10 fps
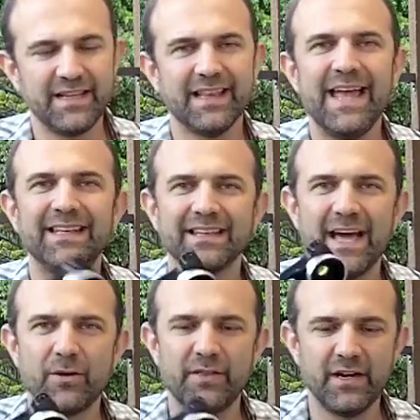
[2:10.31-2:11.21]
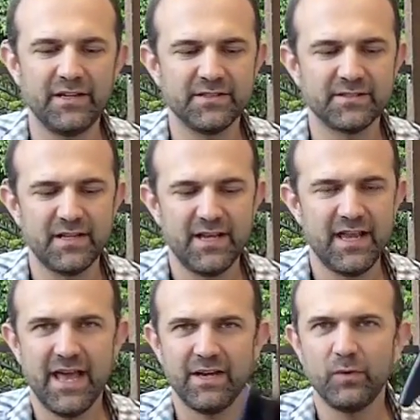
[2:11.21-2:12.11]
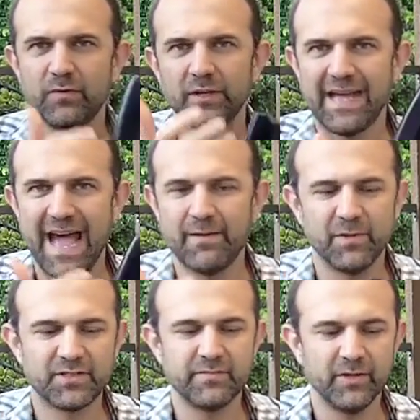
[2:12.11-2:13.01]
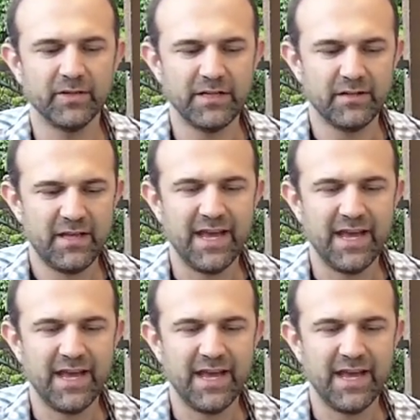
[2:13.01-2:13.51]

Any lighter than it is, and it wouldn't really add much stability.